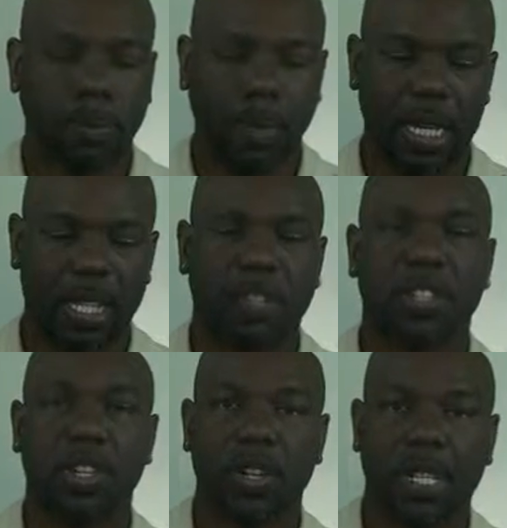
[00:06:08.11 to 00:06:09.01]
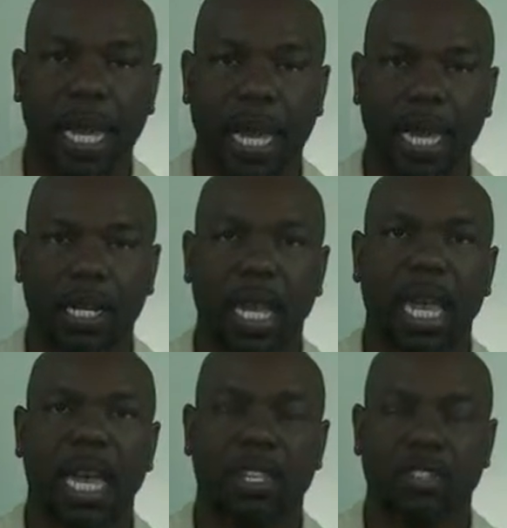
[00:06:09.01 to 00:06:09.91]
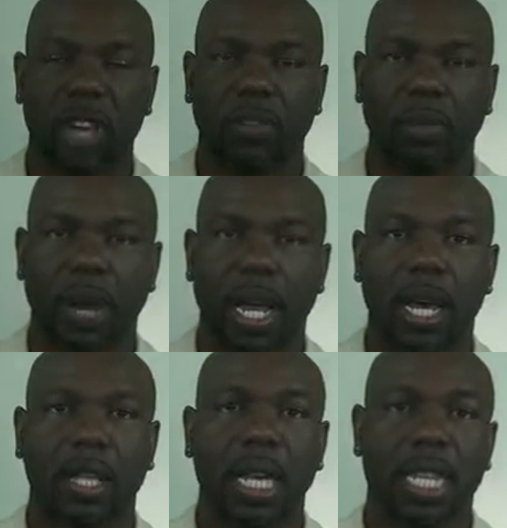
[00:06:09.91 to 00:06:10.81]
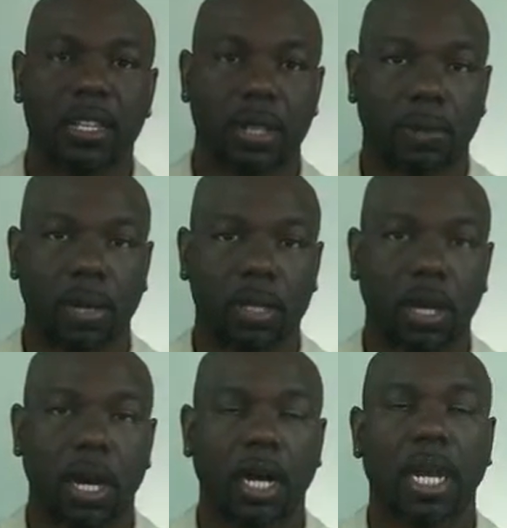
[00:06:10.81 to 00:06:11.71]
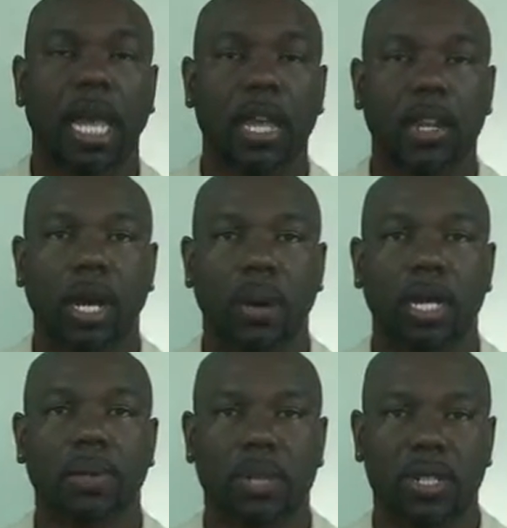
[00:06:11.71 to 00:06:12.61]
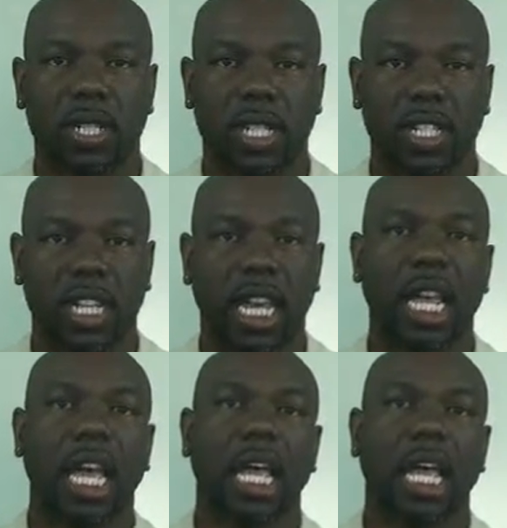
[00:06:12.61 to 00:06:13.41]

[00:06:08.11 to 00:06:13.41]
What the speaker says: Because they'll see your sign as they're driving around. They see the postcard. Hey, you know what? This person's legit.